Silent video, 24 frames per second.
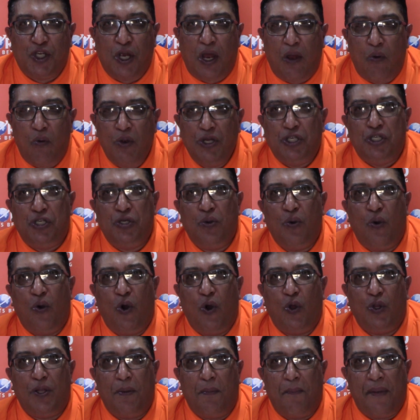show. I wish you
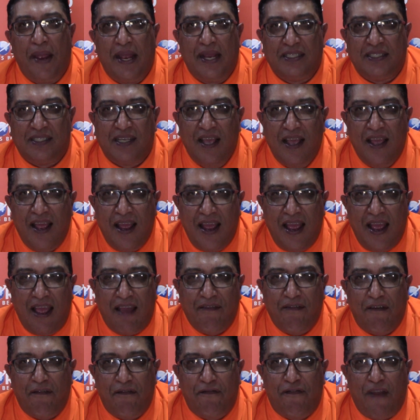all the best.
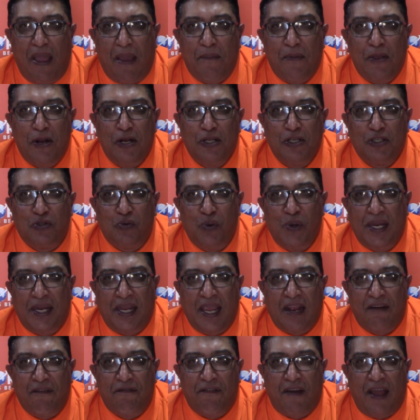Have a fabulous
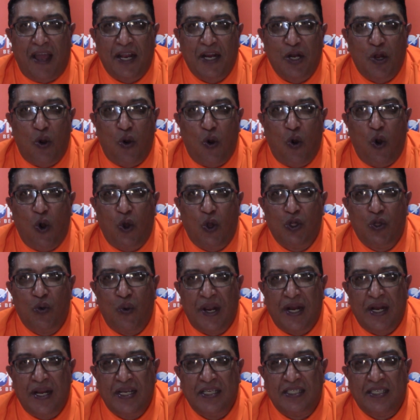weekend. Find all the
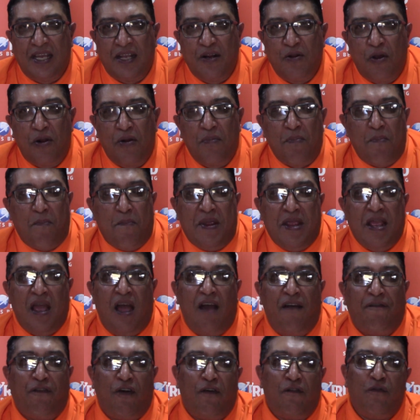winners, and on
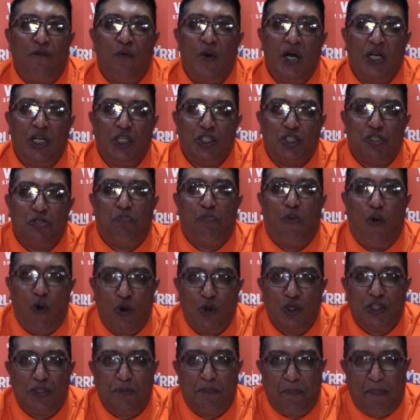behalf of World
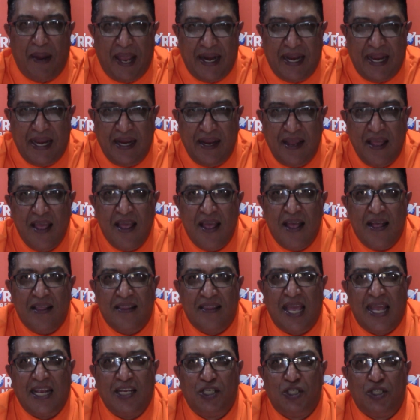Sports Betting,
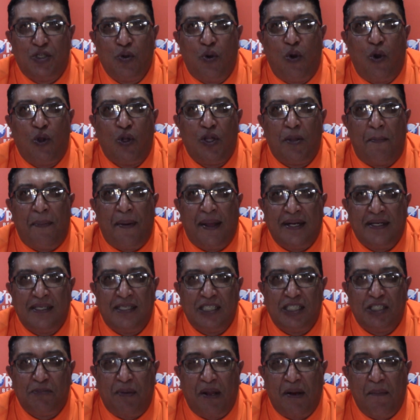thanks to all the
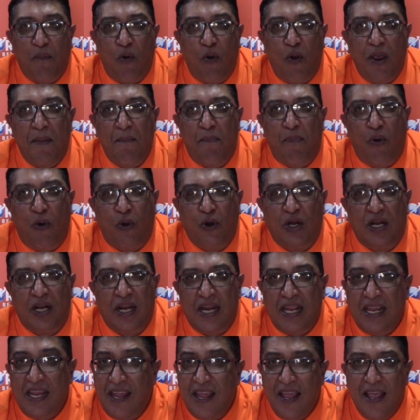punters, but more
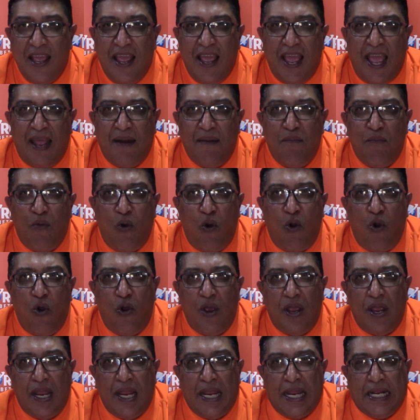importantly and more
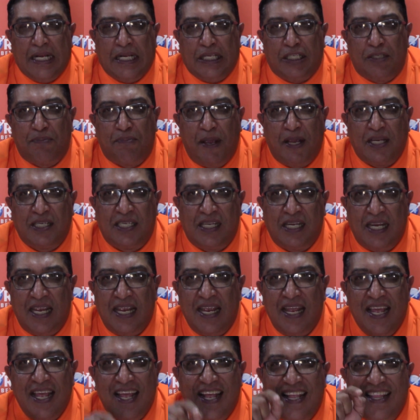especially
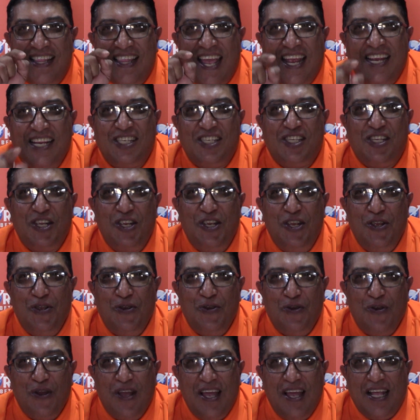thanks to you,
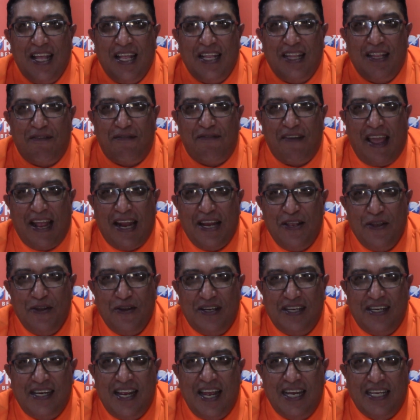the valued
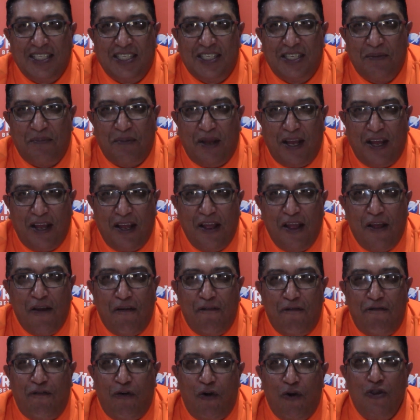customer,
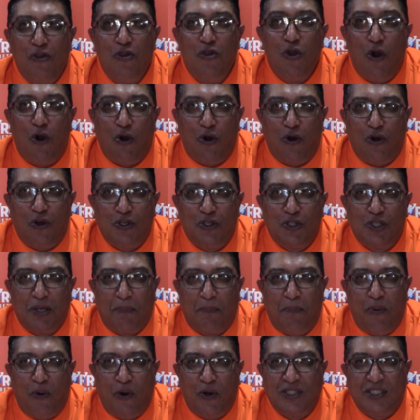for your
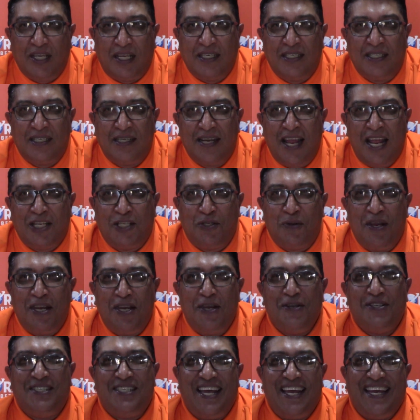support. Until next week,
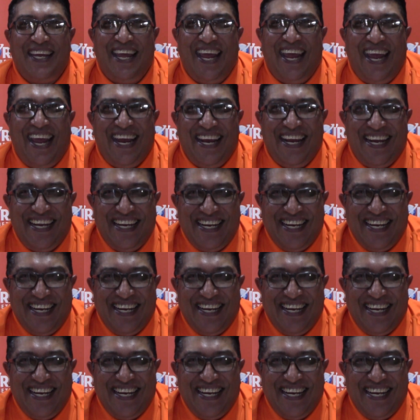you take care.